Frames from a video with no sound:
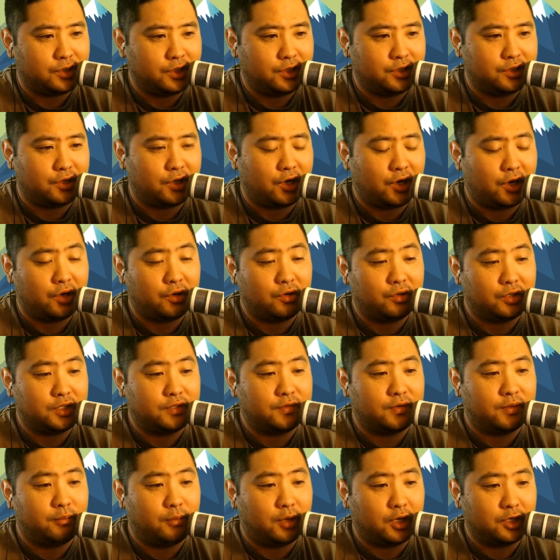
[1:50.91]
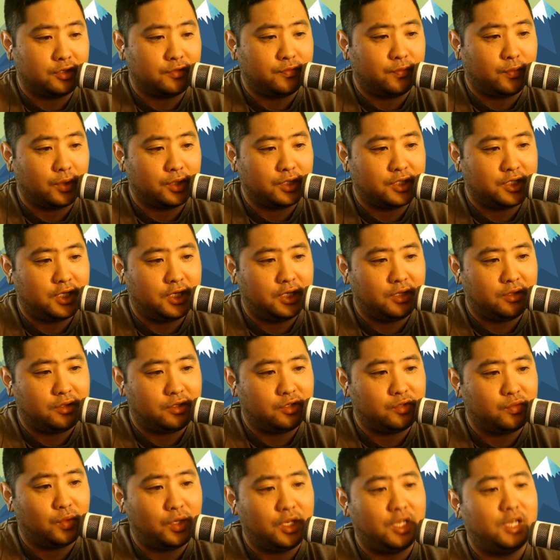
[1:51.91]
These are the articles for March 14th,
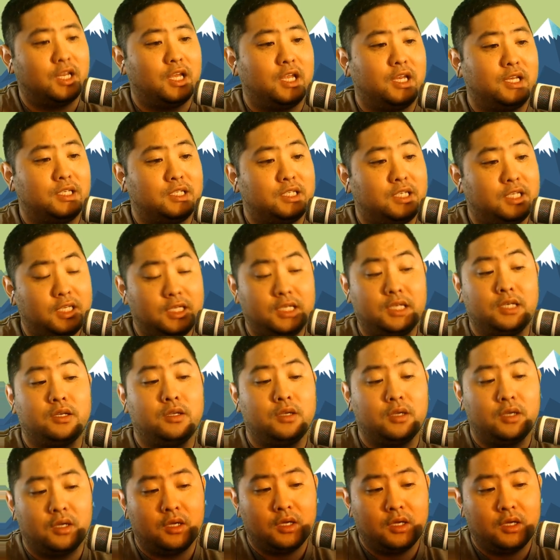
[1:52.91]
2019.